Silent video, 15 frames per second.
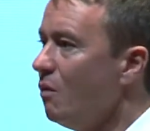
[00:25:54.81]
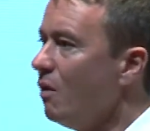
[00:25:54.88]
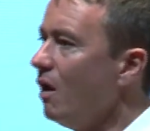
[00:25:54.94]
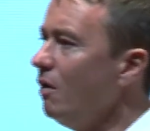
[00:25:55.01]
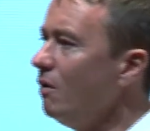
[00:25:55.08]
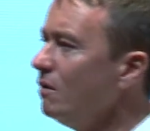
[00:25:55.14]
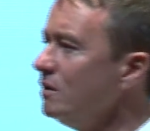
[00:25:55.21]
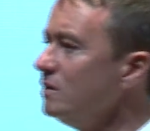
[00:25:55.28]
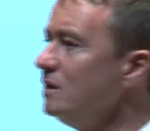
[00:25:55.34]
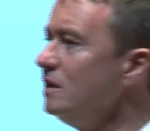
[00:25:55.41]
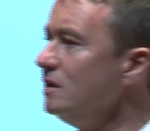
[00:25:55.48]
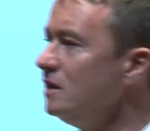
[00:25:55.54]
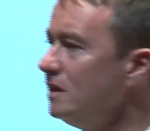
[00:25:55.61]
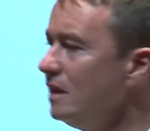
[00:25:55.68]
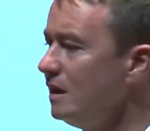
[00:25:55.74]
Well, I
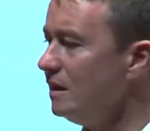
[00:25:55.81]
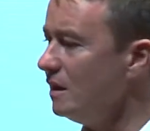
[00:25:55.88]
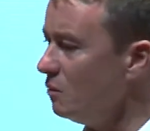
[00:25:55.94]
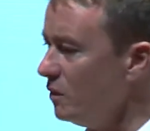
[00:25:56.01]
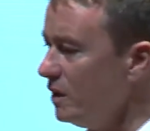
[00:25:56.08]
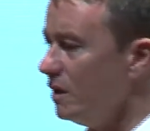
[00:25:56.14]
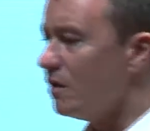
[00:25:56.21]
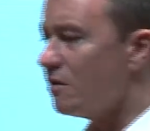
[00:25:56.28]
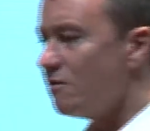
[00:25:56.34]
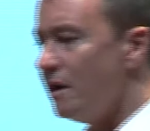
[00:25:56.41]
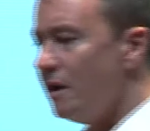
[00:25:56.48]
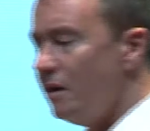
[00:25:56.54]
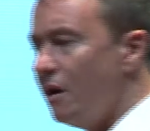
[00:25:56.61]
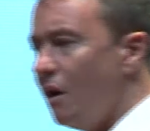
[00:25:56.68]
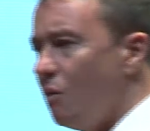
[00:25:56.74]
honestly see that we are creating